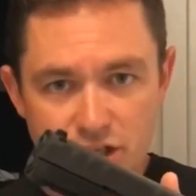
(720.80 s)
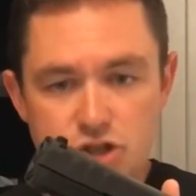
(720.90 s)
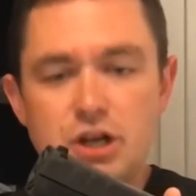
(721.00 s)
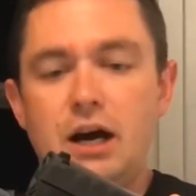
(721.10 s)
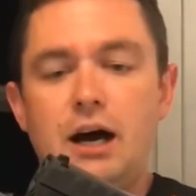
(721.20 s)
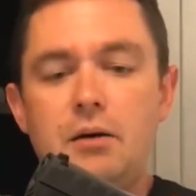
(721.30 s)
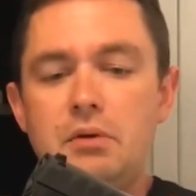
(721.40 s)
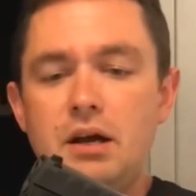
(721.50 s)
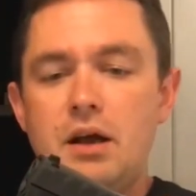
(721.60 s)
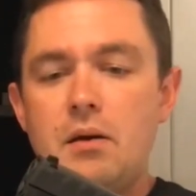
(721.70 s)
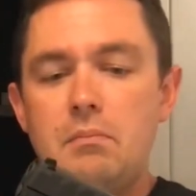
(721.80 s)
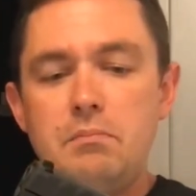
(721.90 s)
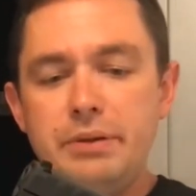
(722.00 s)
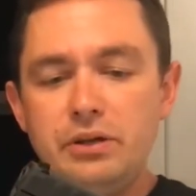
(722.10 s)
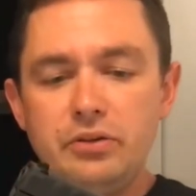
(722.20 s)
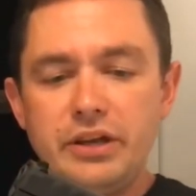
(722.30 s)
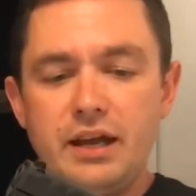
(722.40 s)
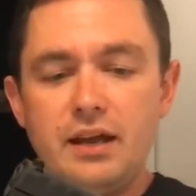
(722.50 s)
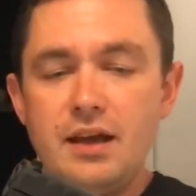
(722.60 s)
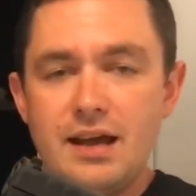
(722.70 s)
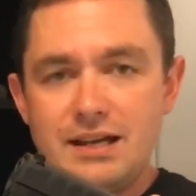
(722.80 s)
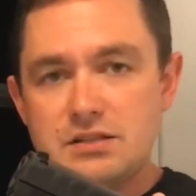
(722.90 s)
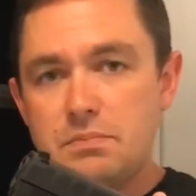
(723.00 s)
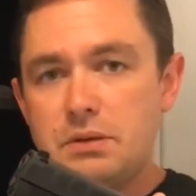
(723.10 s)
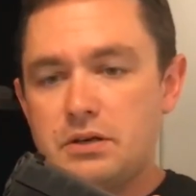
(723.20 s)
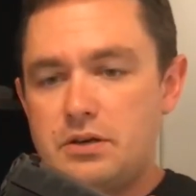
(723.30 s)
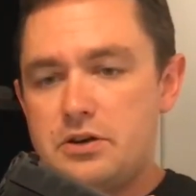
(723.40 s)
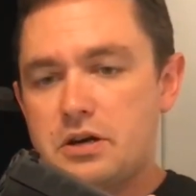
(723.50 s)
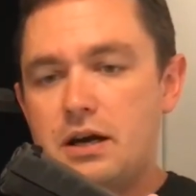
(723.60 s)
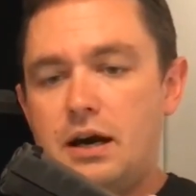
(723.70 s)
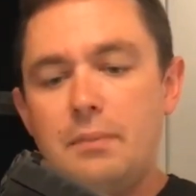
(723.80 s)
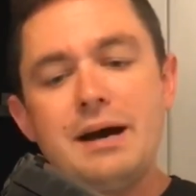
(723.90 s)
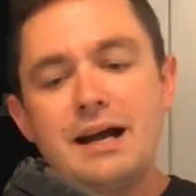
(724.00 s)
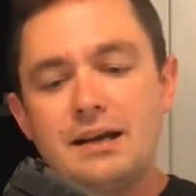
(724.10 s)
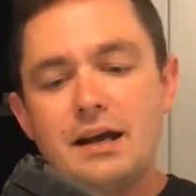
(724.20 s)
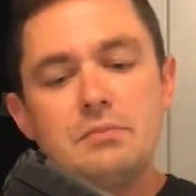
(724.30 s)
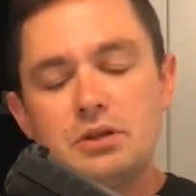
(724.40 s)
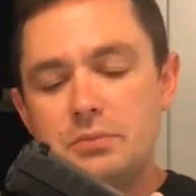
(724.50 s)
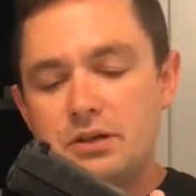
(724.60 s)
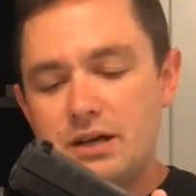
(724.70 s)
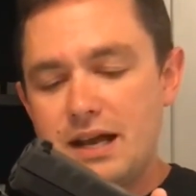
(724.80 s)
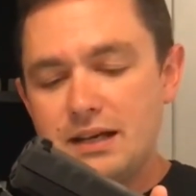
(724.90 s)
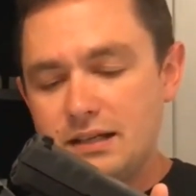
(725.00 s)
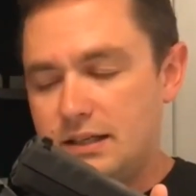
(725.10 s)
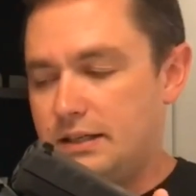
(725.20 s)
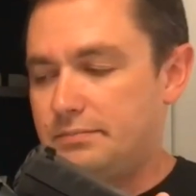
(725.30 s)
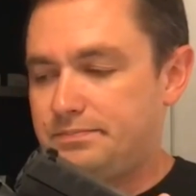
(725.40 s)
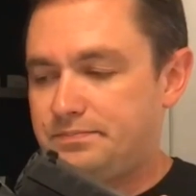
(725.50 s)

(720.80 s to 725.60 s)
job building a superior compact 9mm handgun.